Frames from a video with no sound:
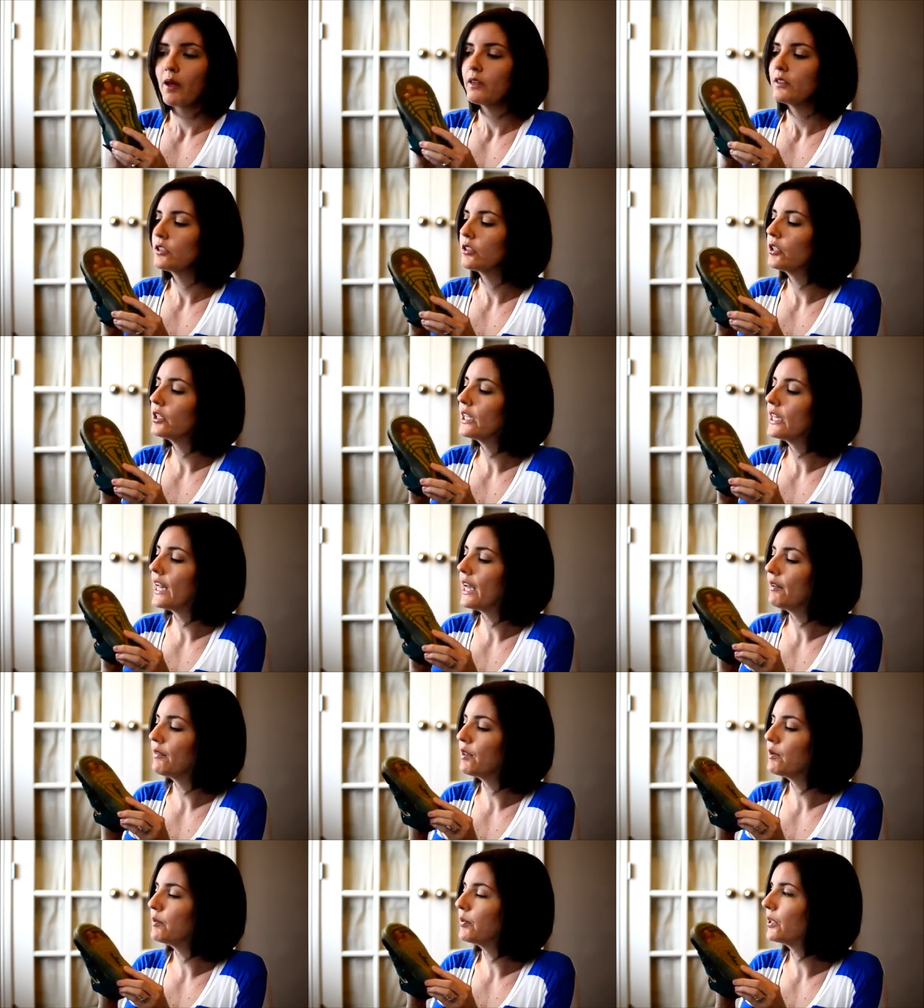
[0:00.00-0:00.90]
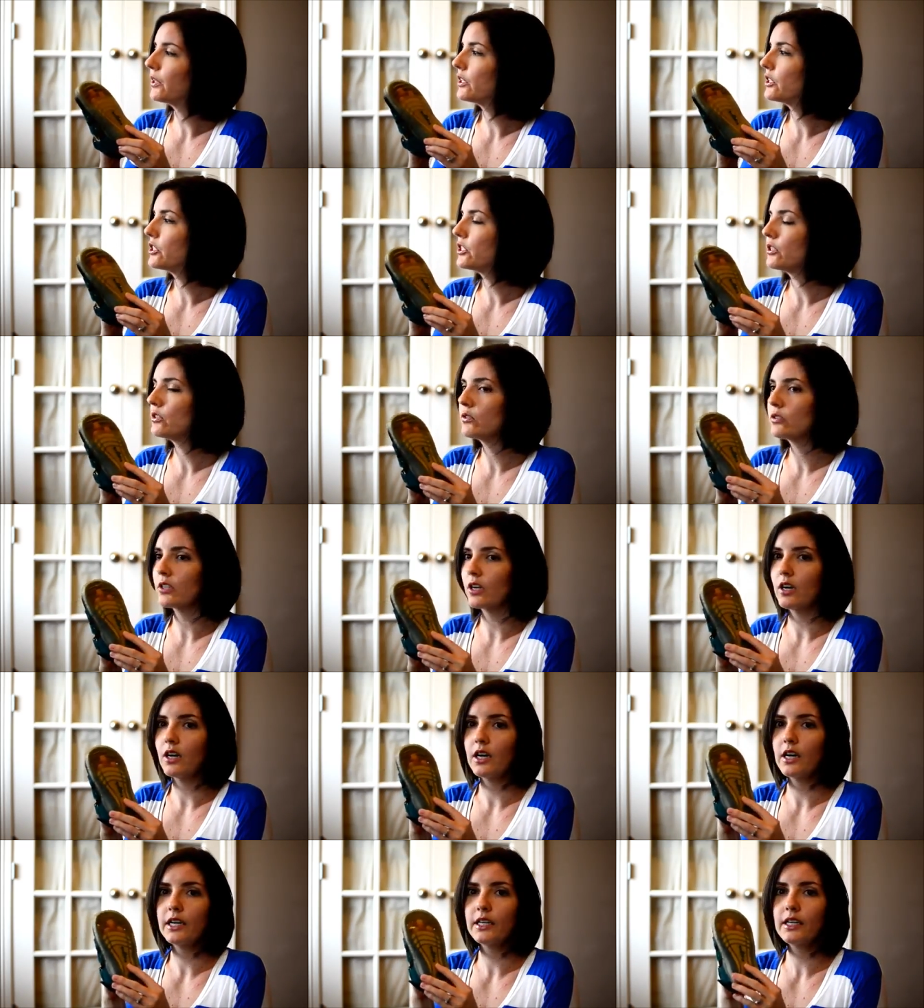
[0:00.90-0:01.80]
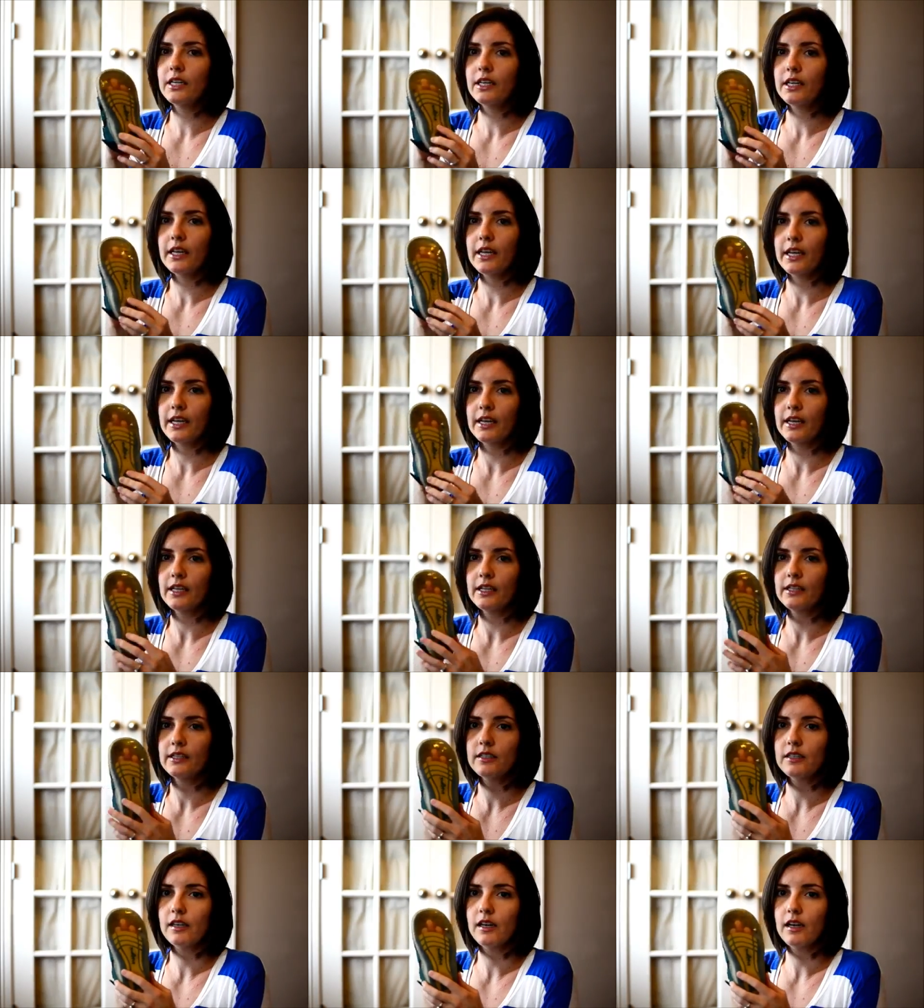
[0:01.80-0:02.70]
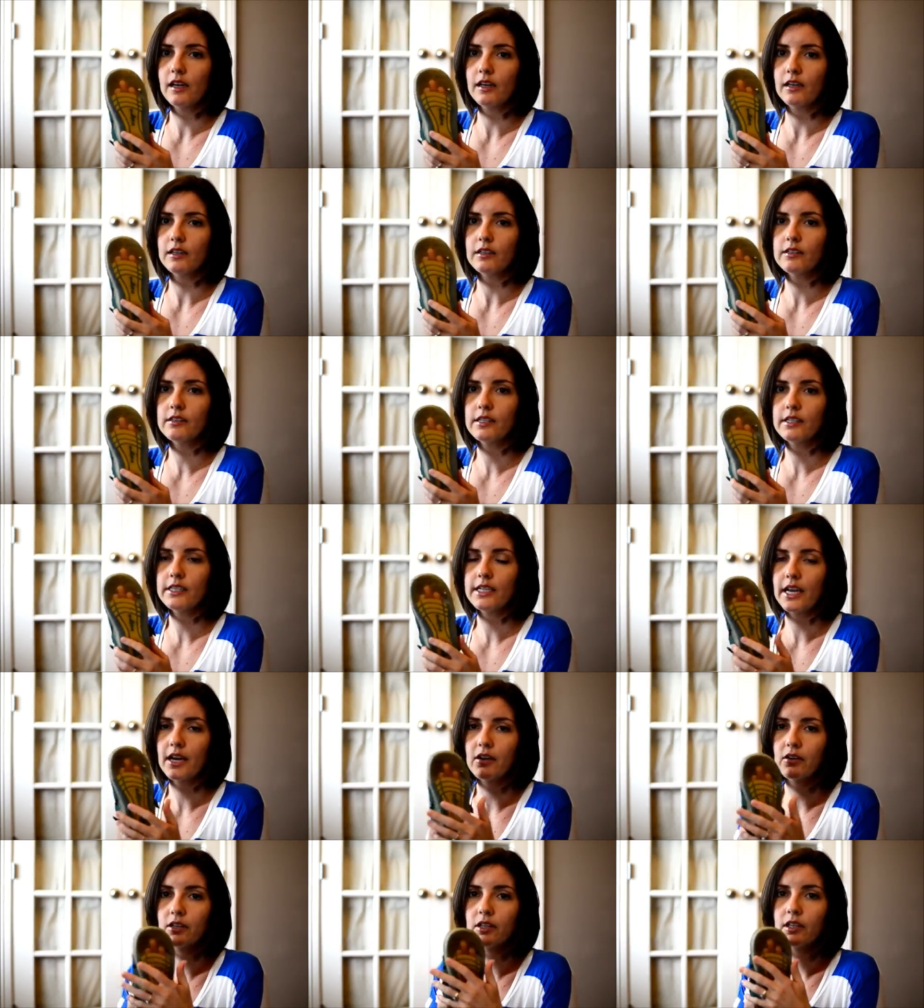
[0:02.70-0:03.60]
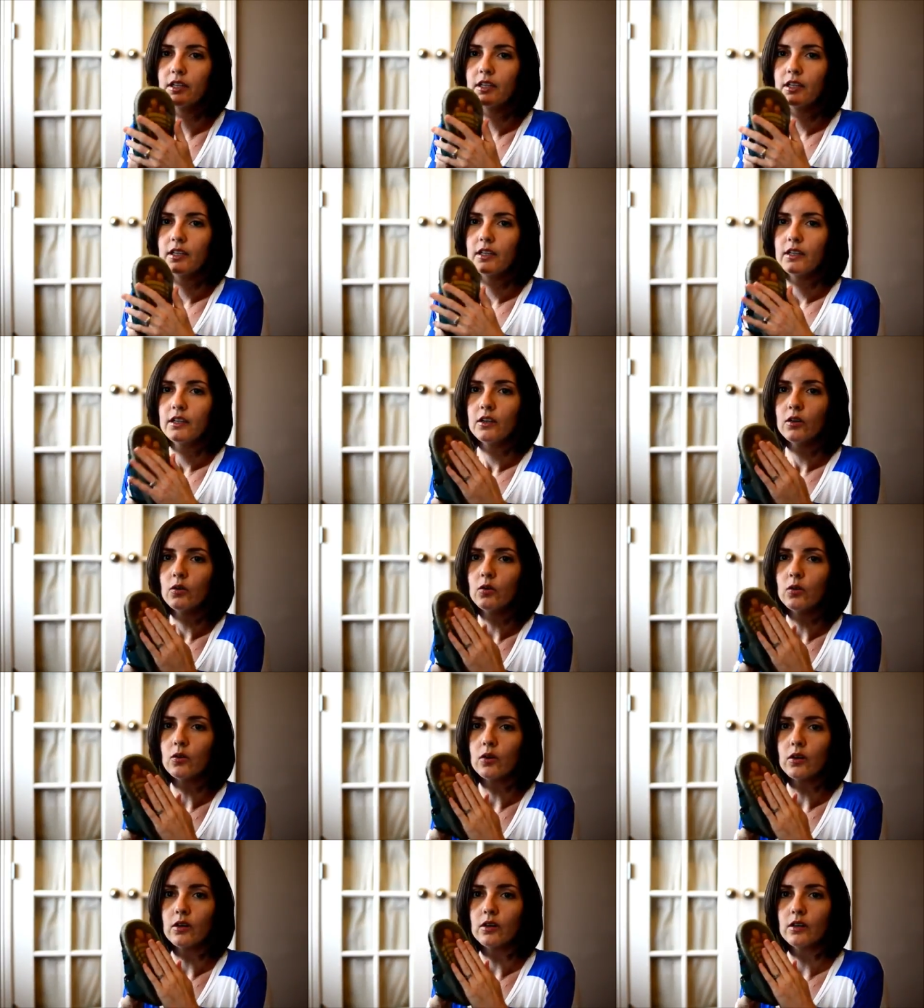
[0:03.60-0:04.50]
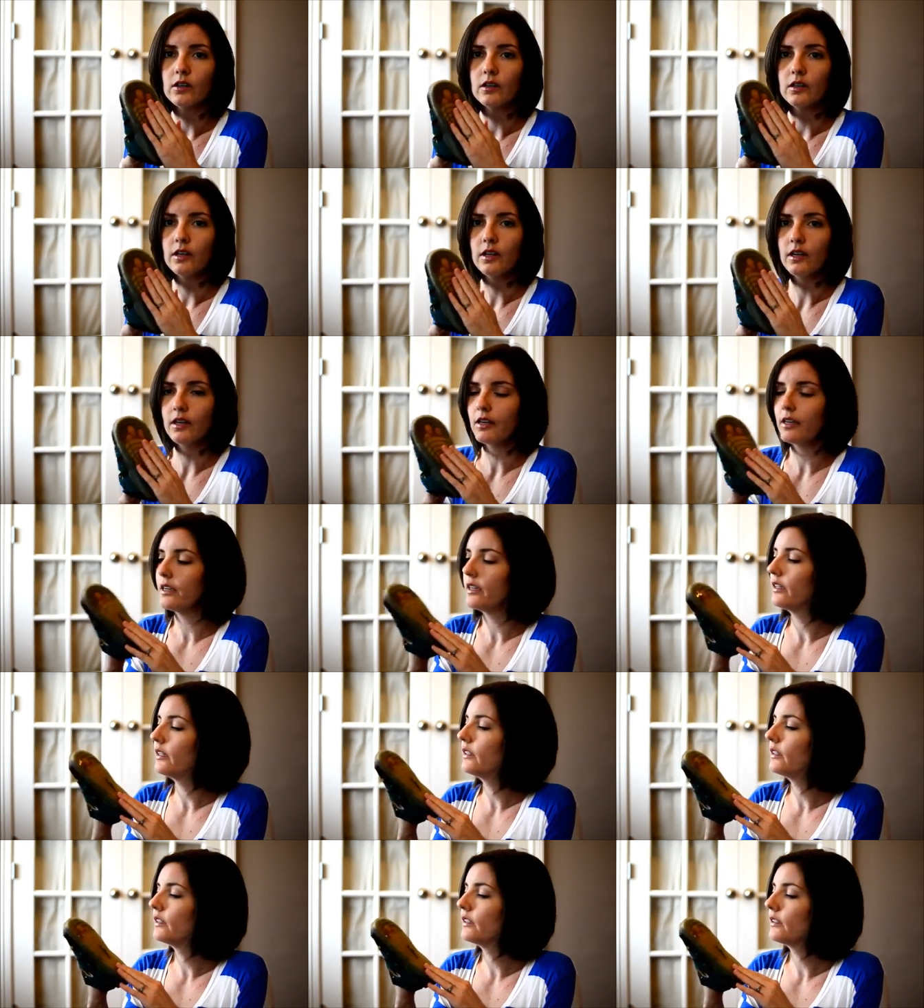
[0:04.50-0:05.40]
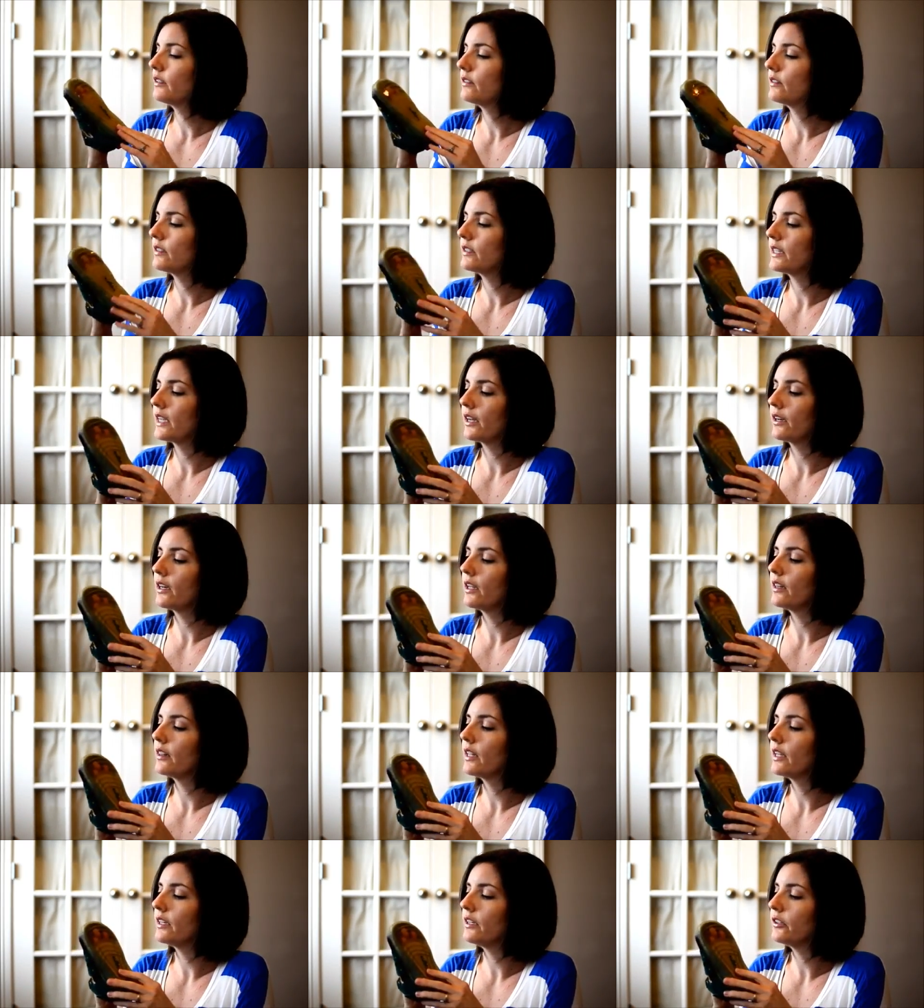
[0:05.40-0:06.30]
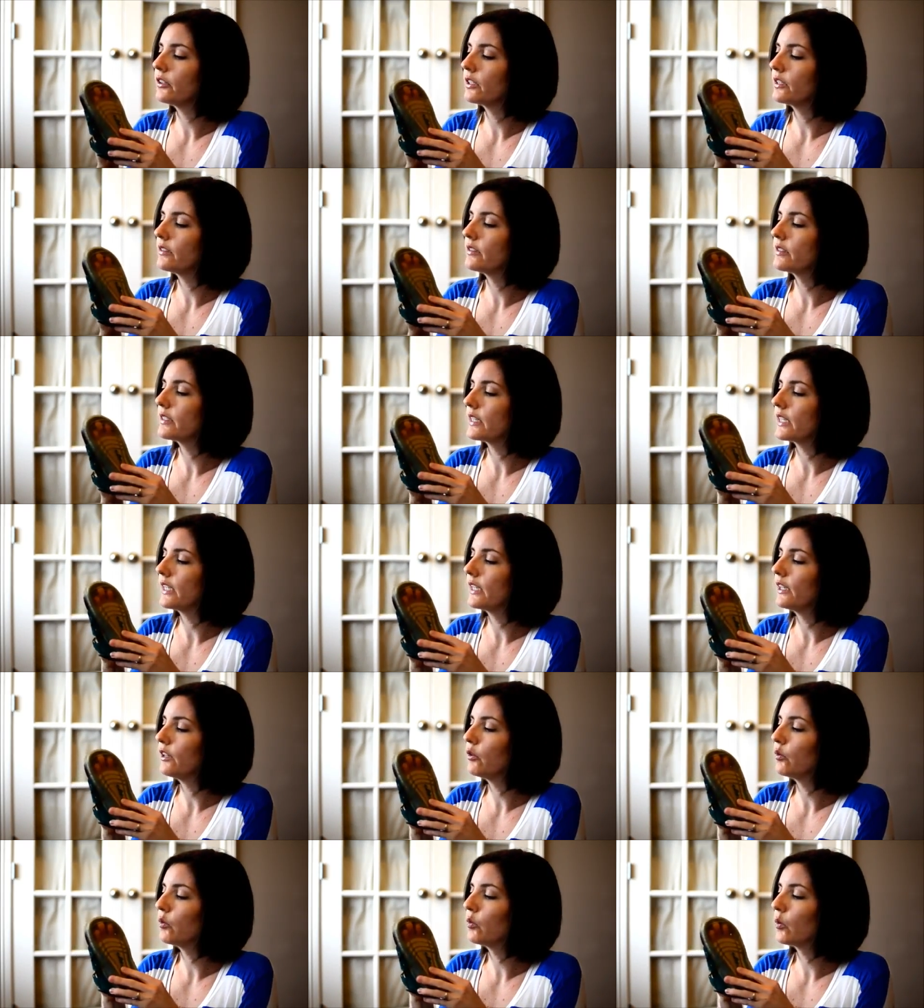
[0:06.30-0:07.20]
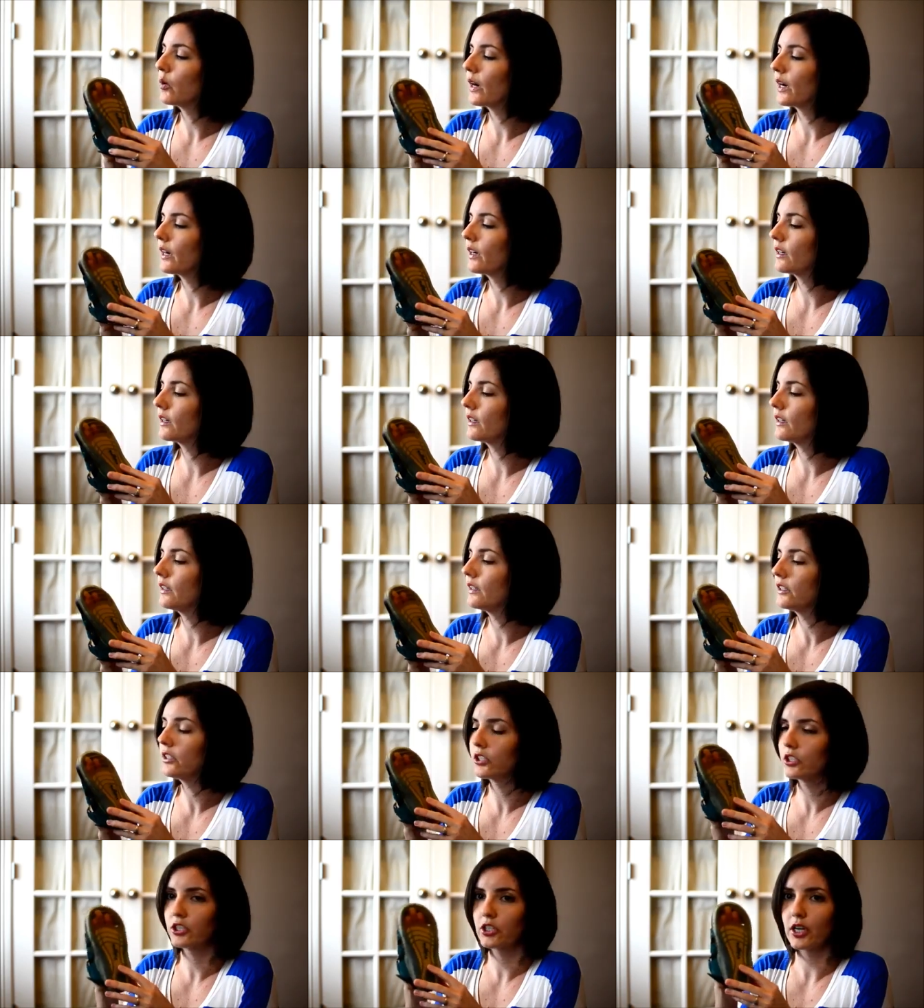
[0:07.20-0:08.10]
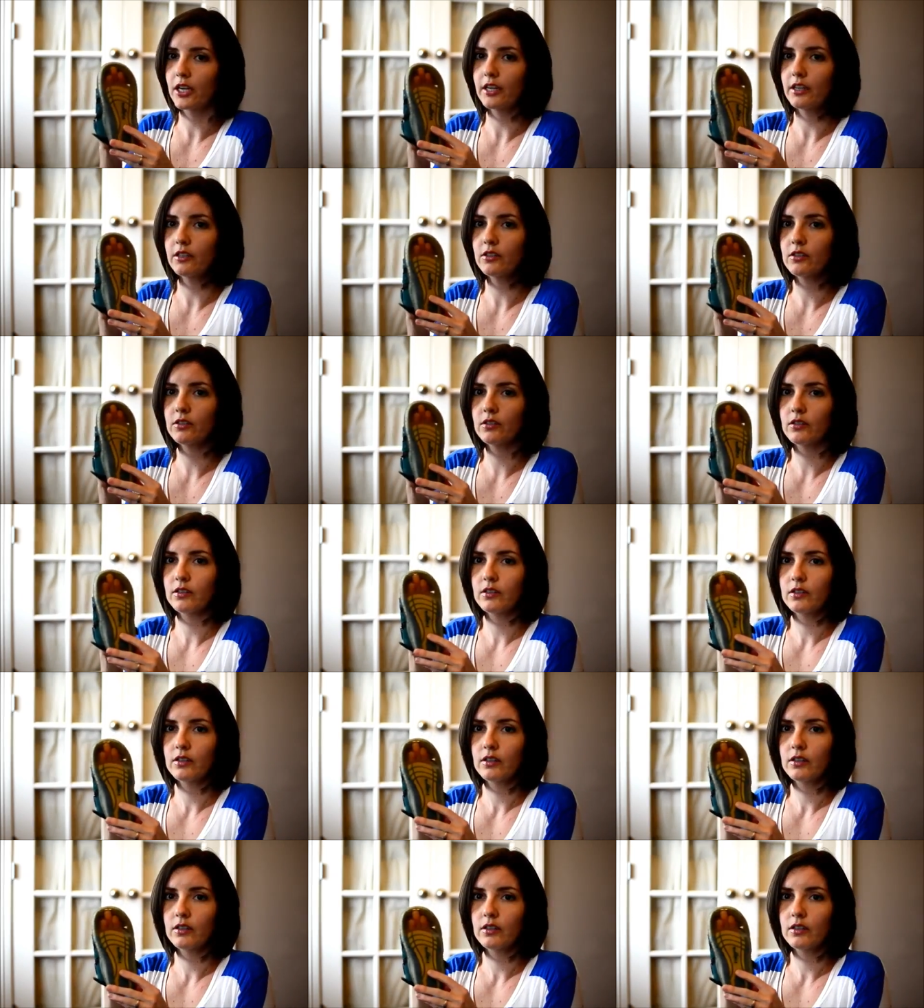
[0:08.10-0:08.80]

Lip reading: So you can have them put the shoes on and sit down, or sit down, and then you can see where your child's